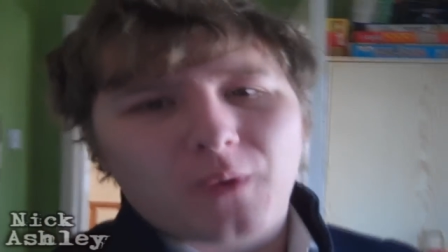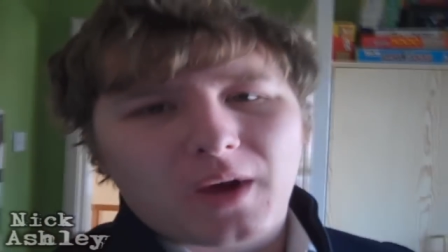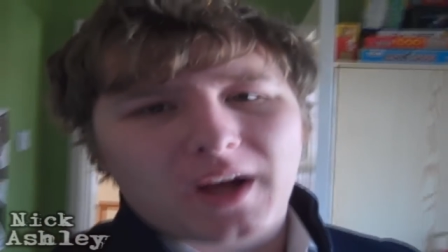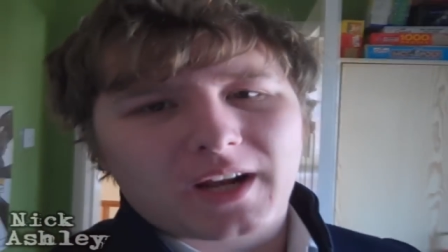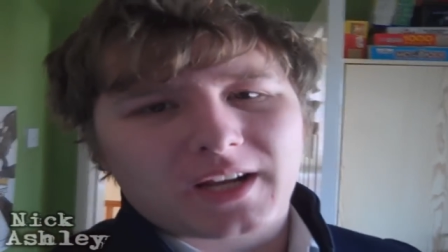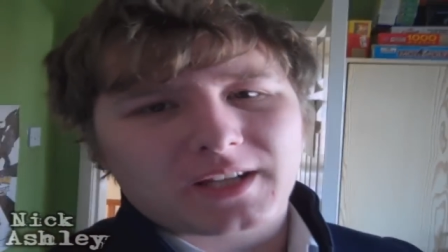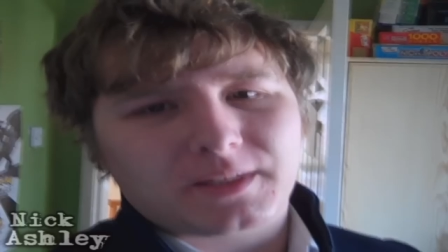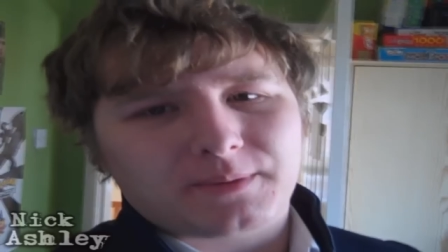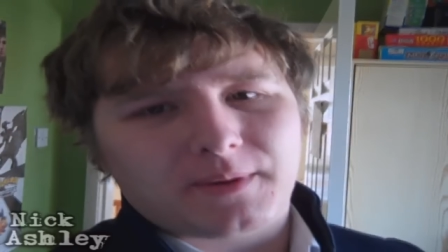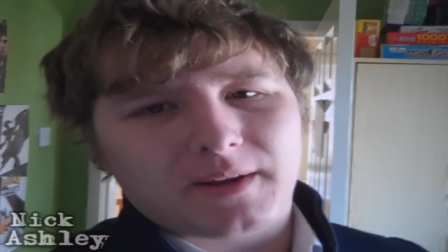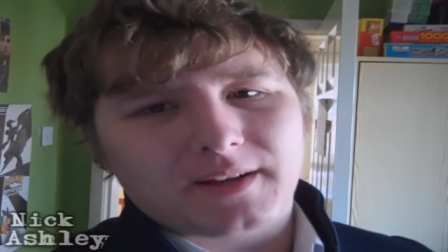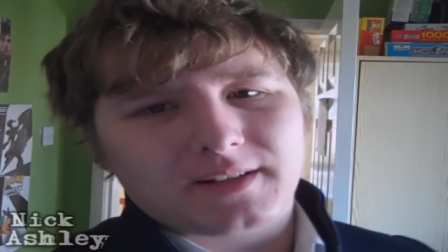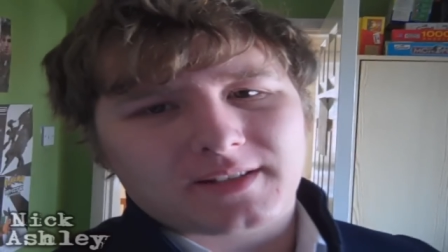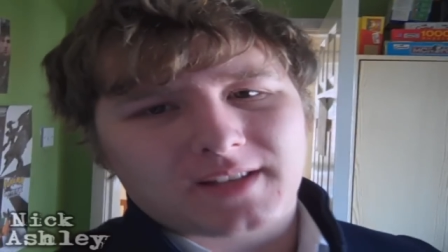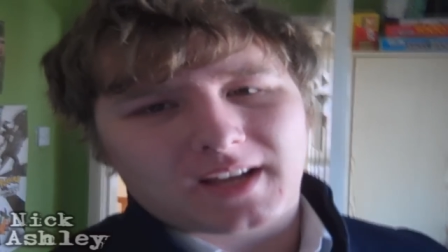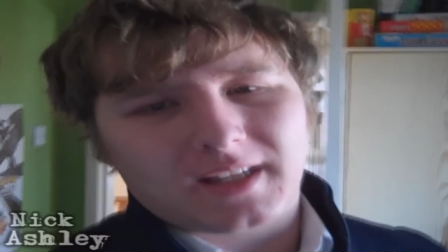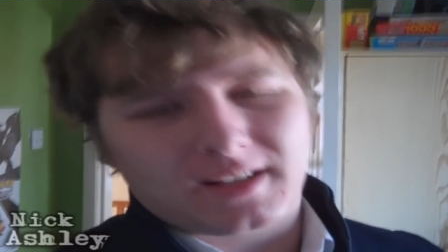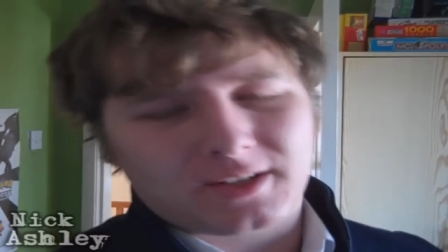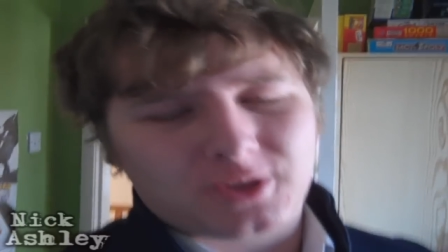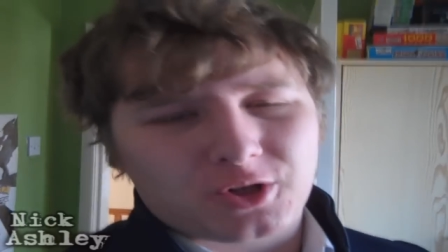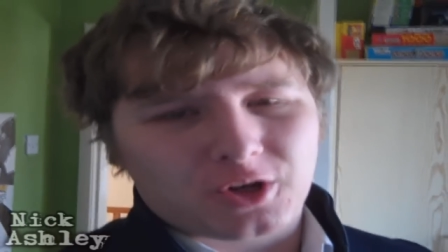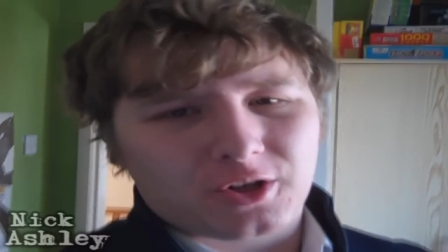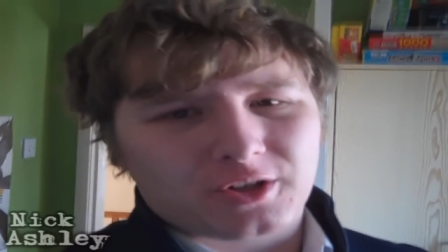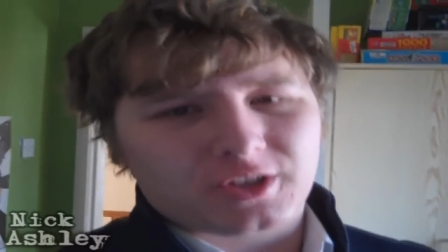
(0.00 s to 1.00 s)
the work experience,
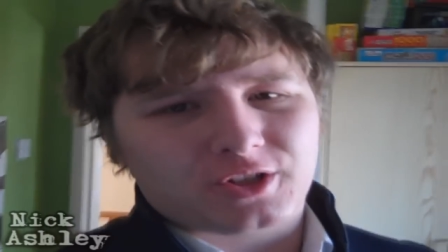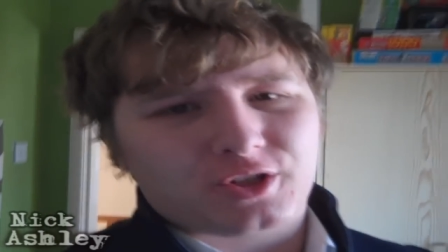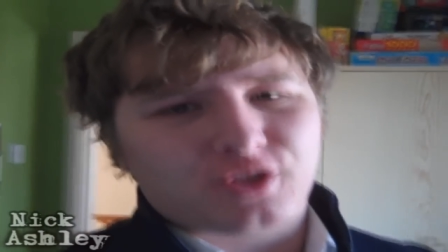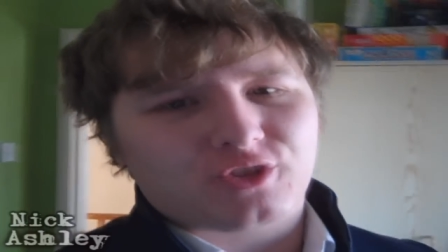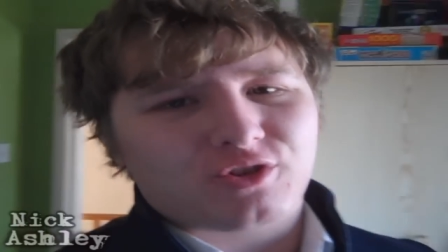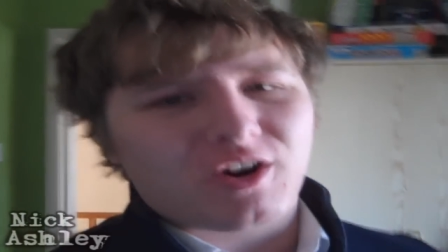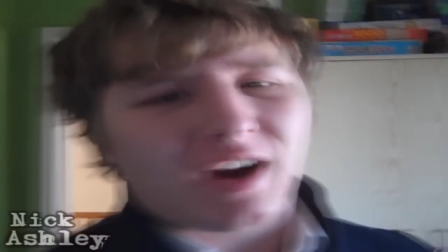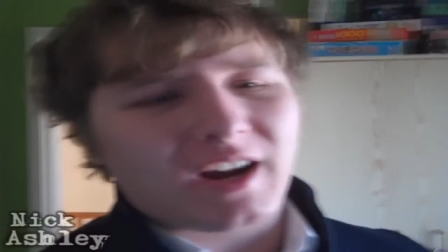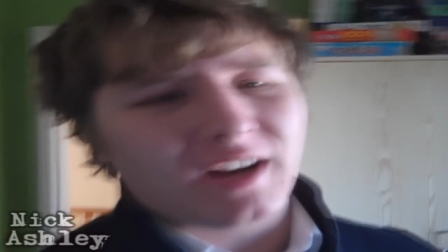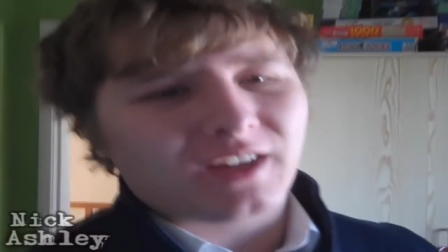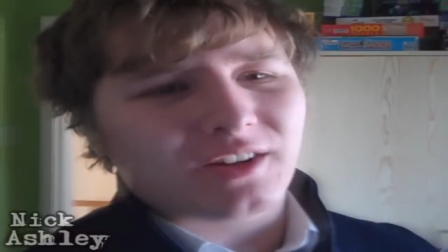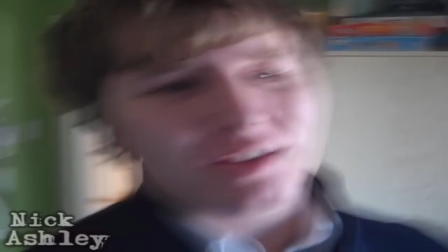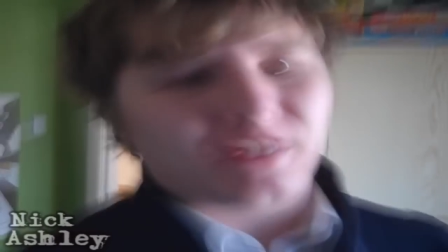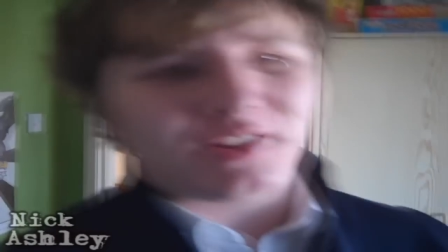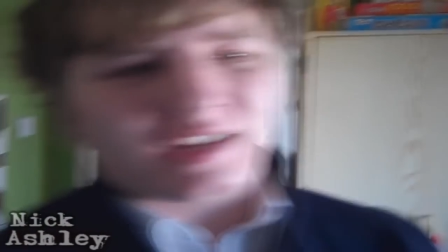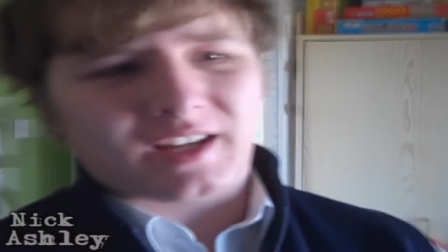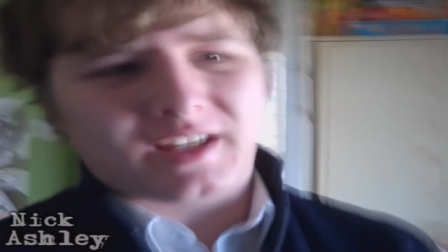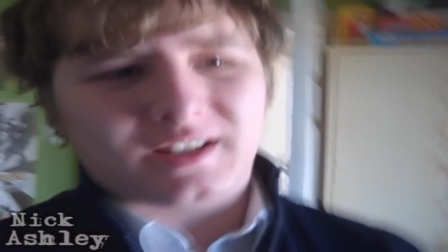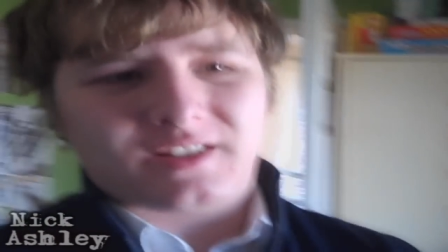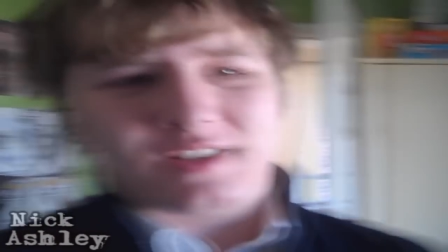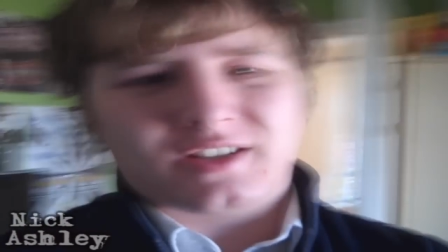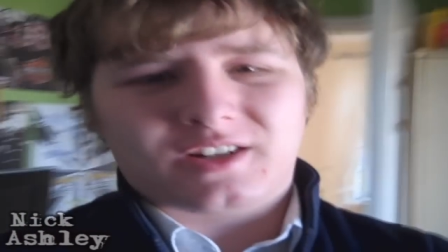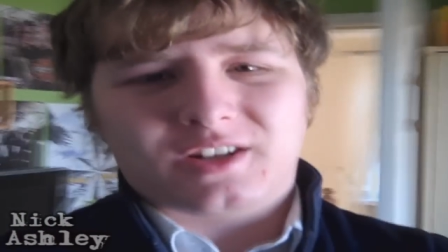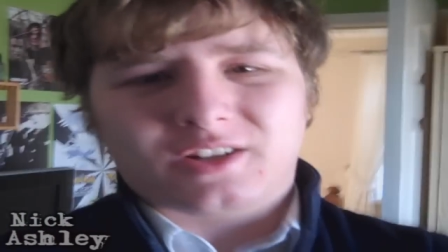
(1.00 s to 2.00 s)
like during this trial
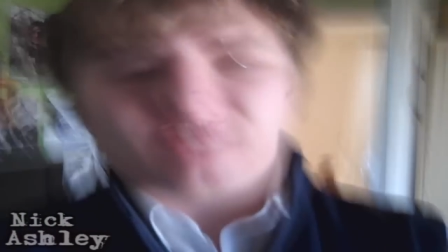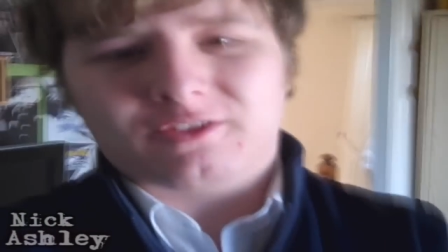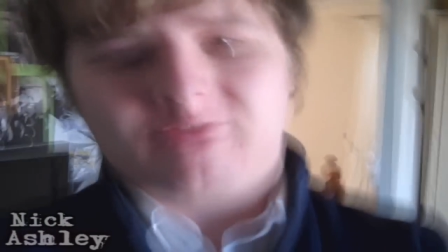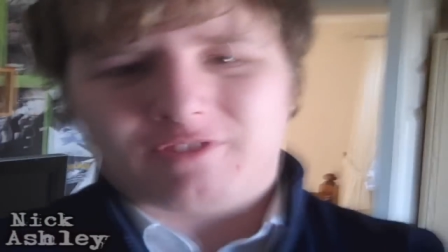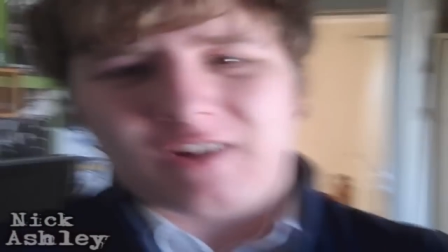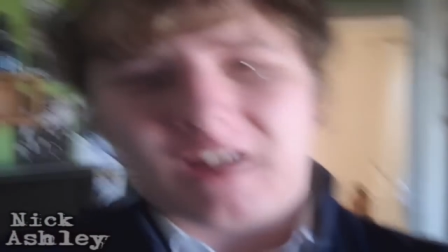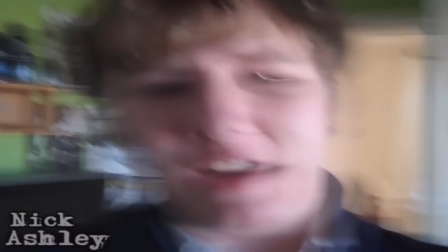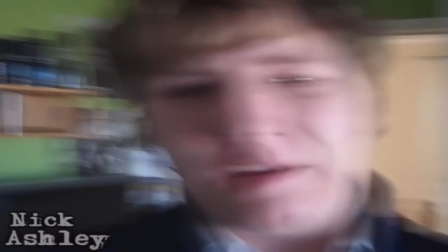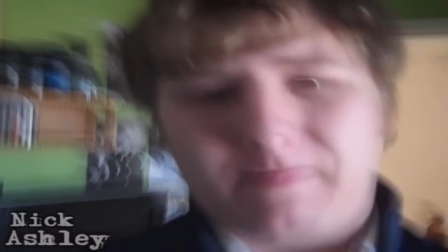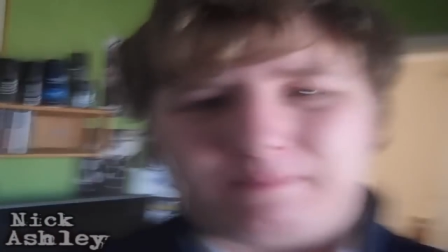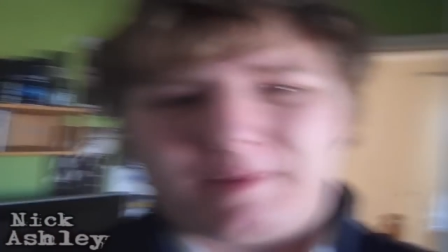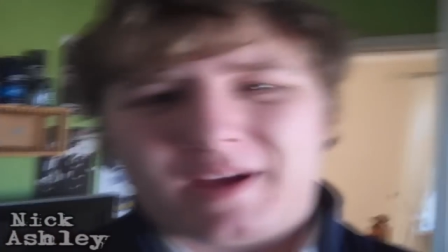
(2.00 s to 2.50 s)
thing, it's going to look really